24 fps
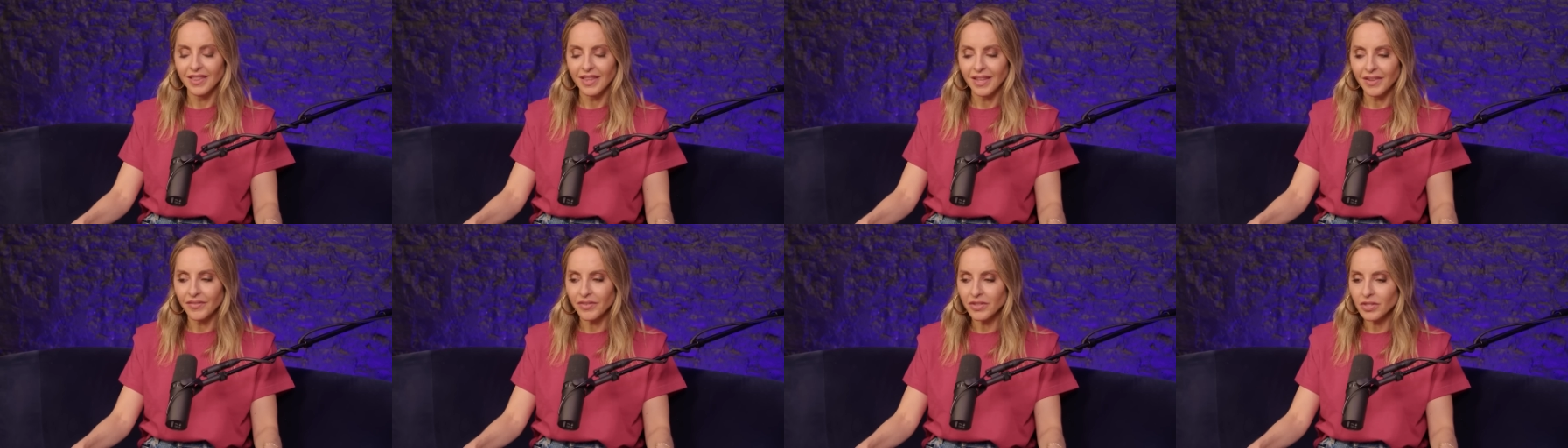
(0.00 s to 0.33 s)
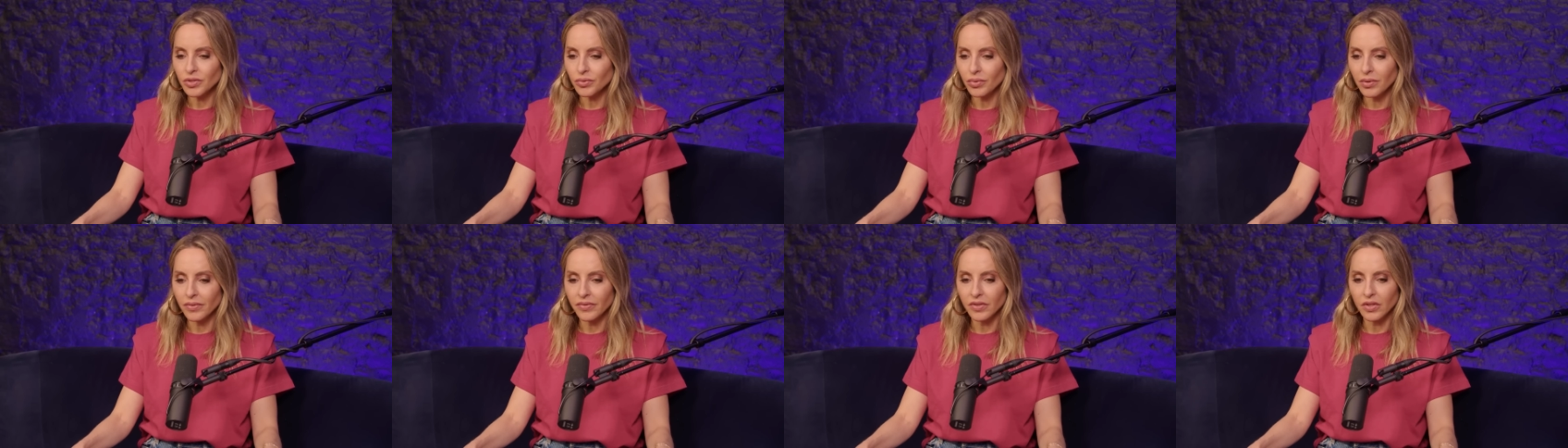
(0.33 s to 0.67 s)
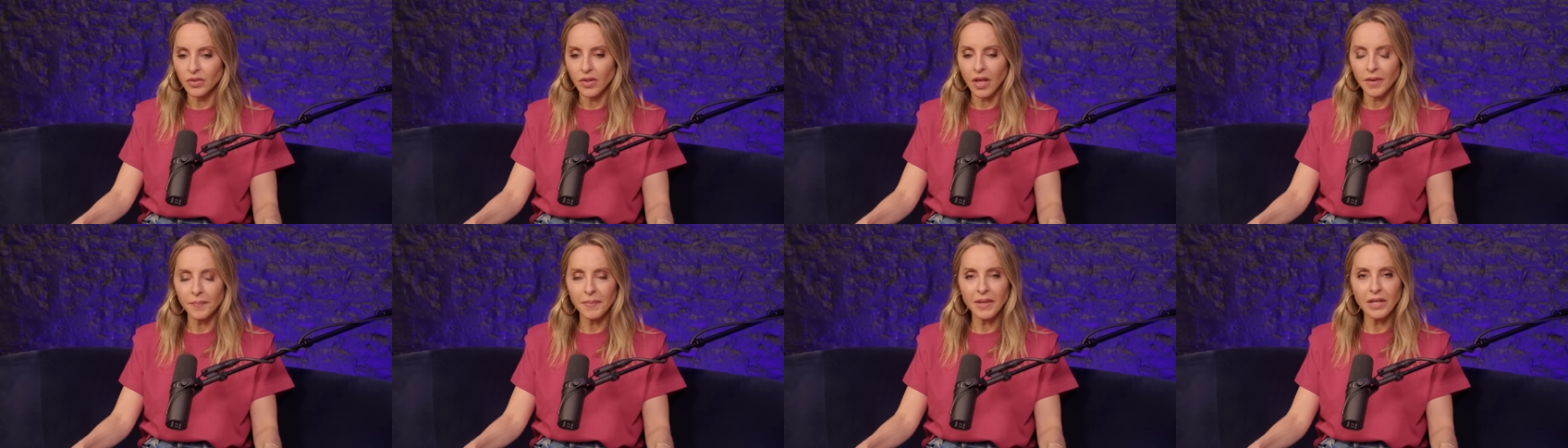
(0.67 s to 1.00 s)
Leave us a
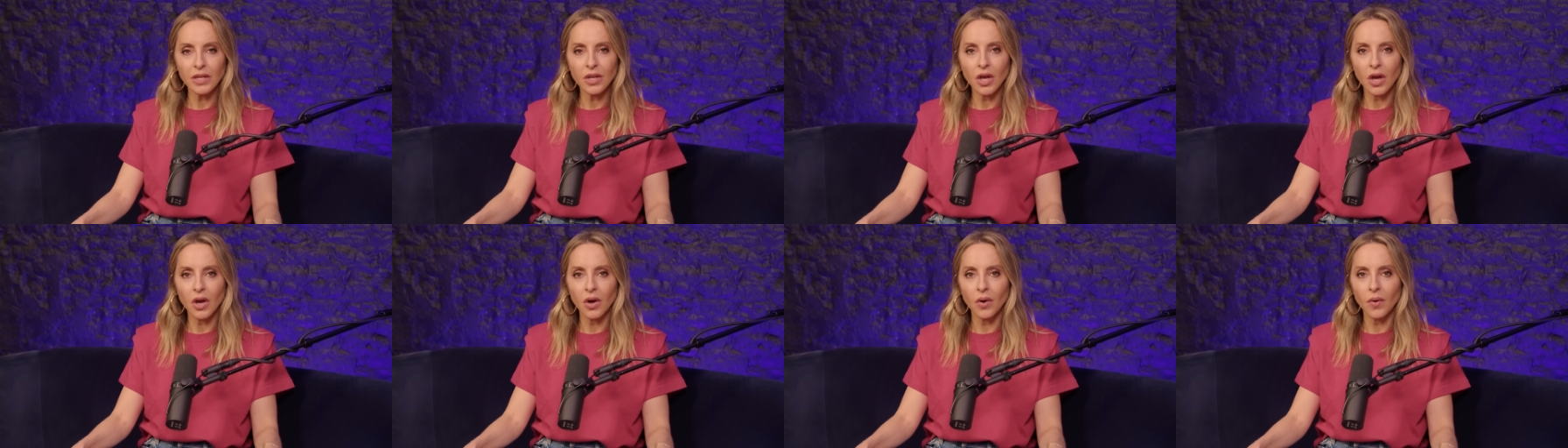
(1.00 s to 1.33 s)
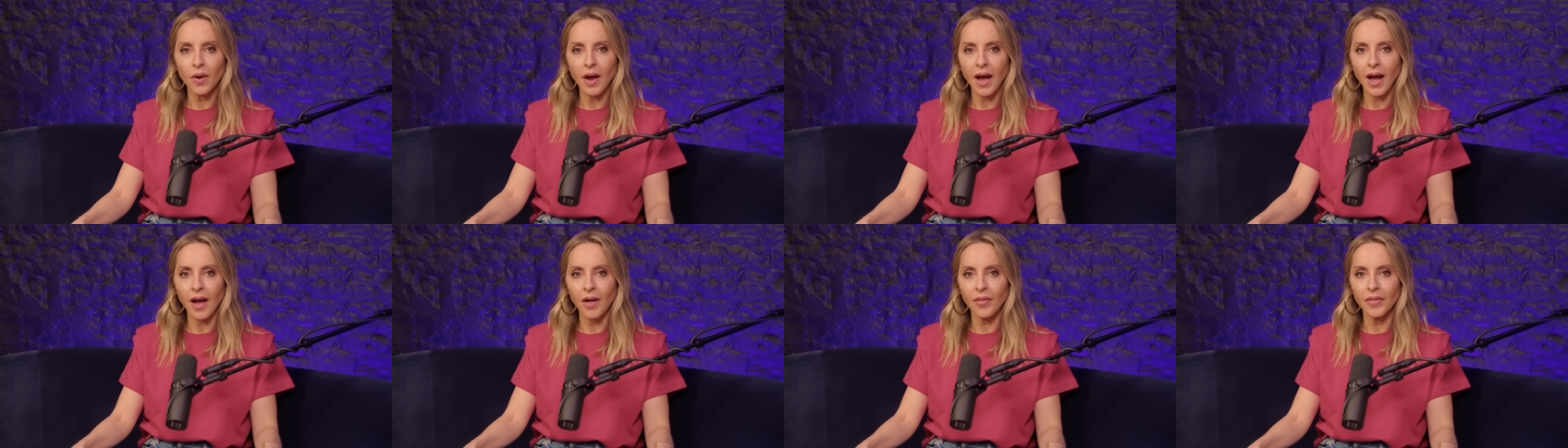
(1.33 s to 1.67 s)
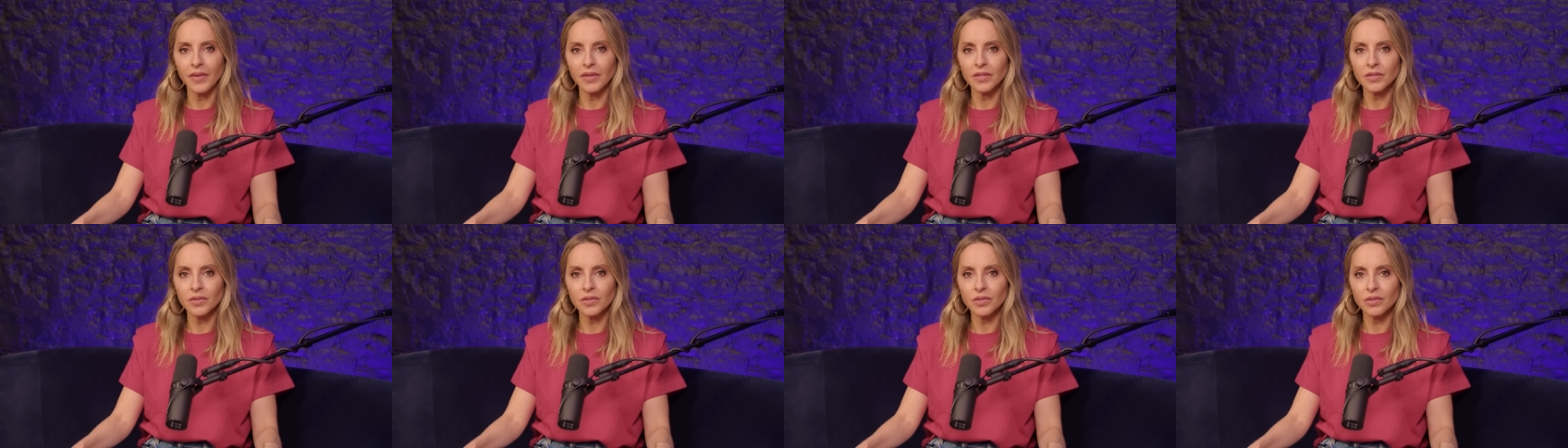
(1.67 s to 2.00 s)
review. Let me know how
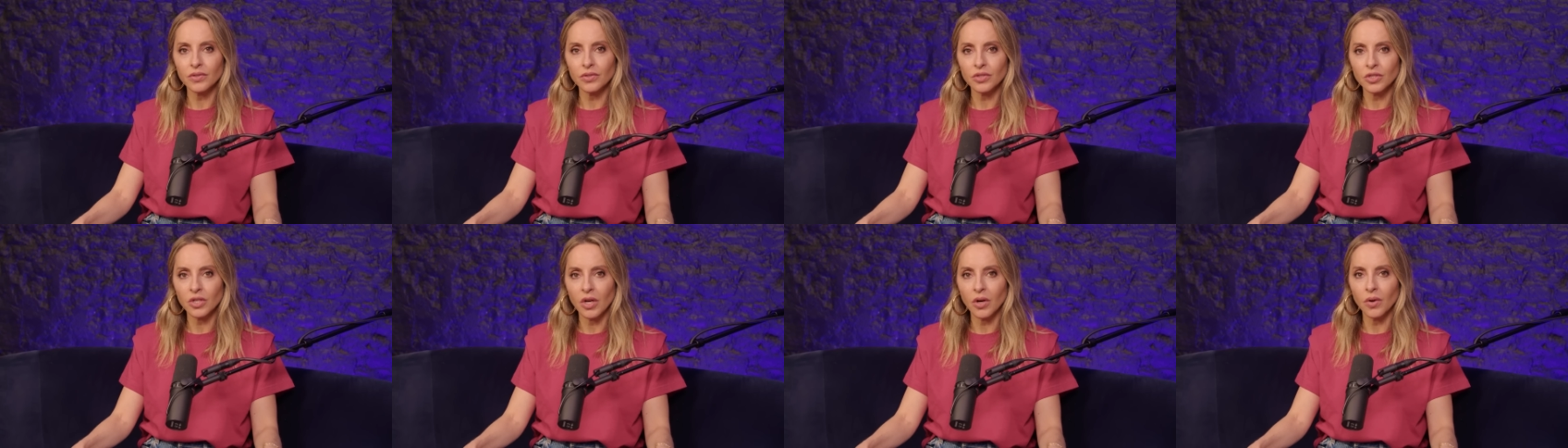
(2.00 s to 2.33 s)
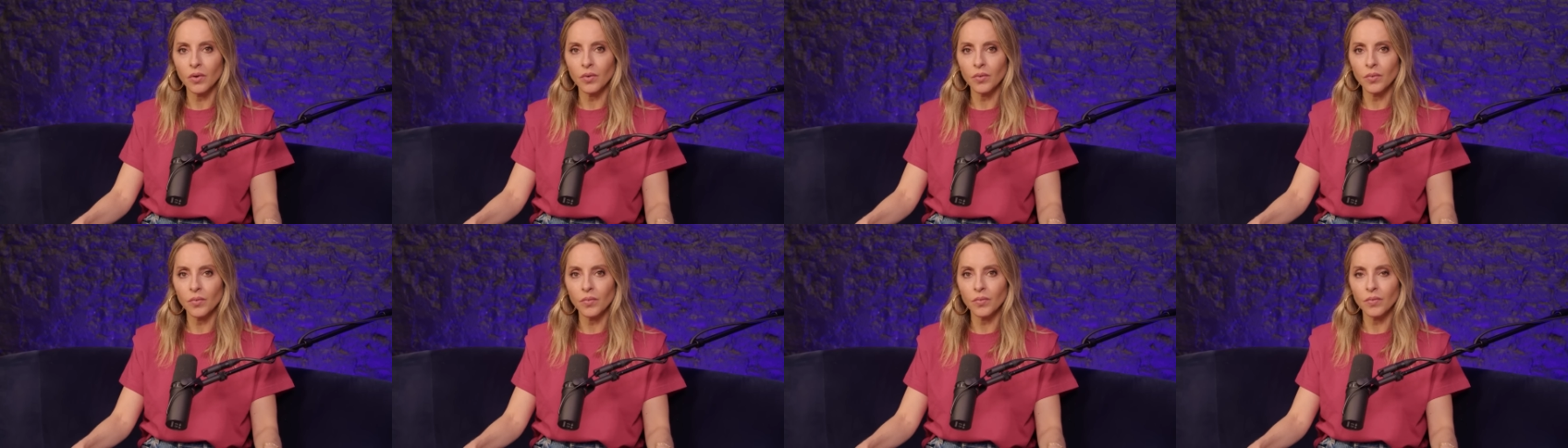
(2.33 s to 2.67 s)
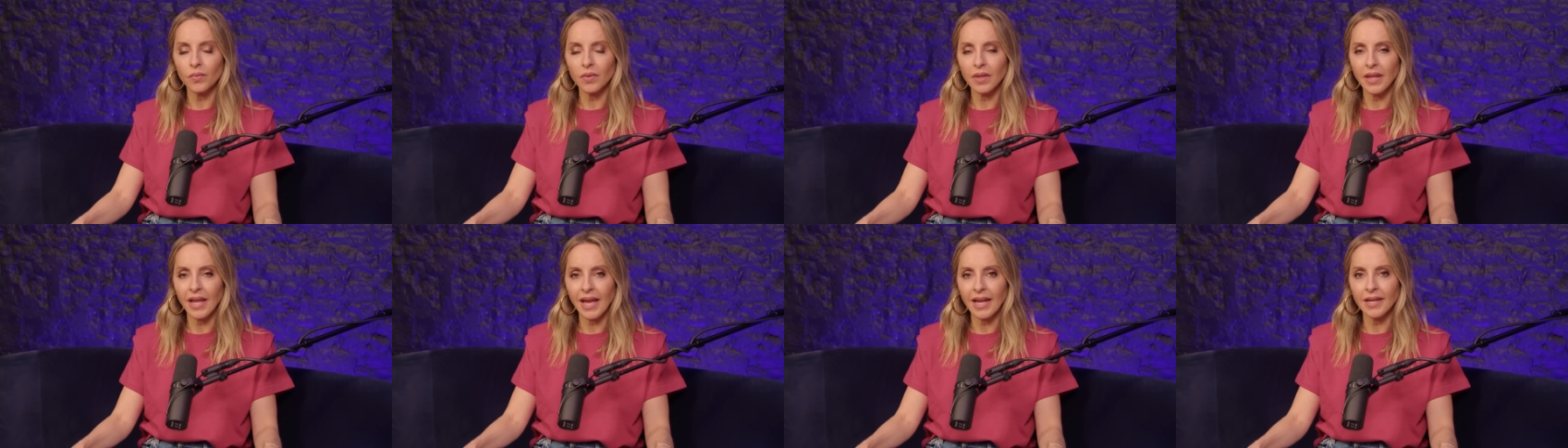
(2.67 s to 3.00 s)
this show
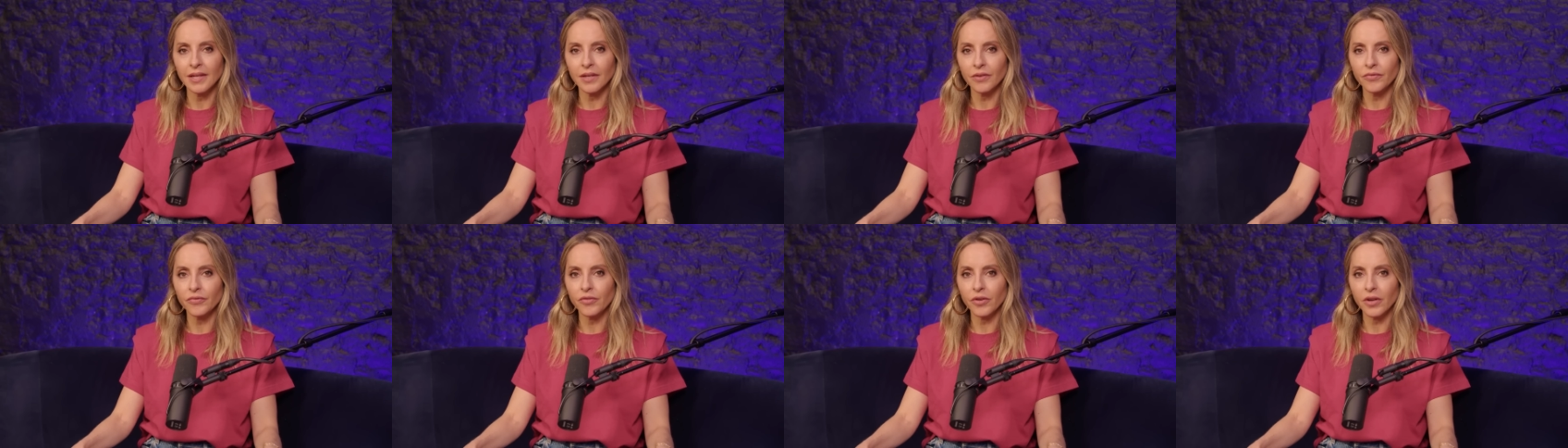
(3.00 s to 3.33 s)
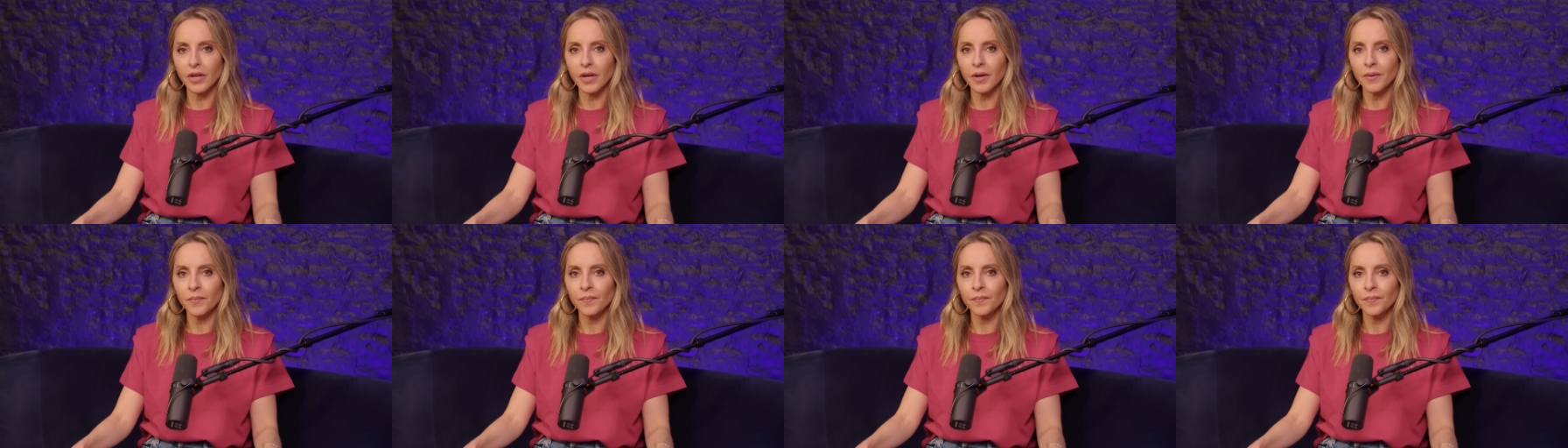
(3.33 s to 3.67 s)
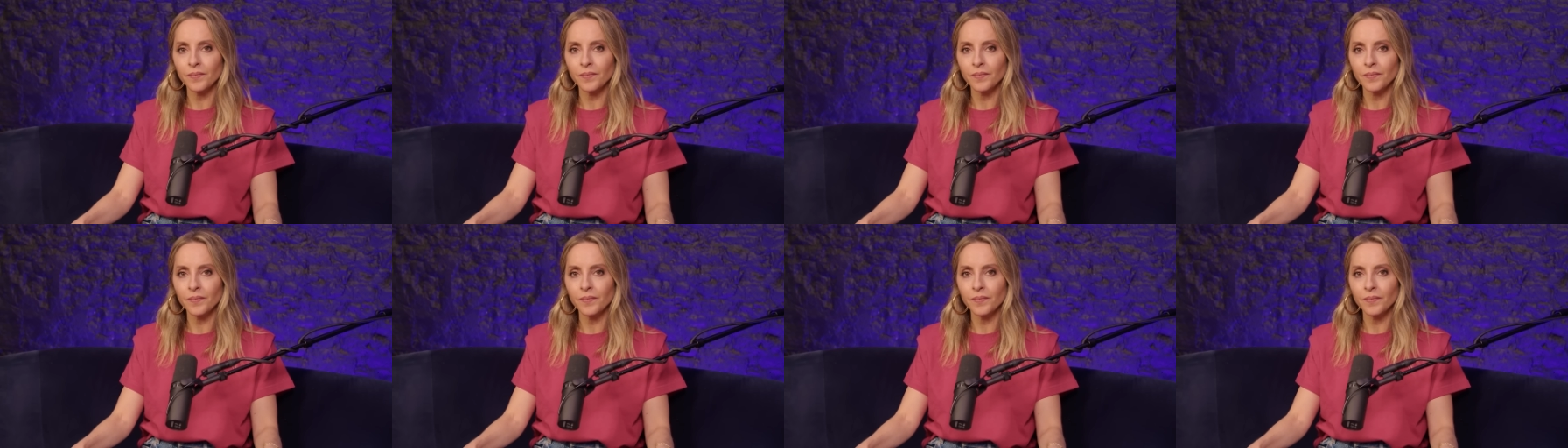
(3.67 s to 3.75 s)
landed for you.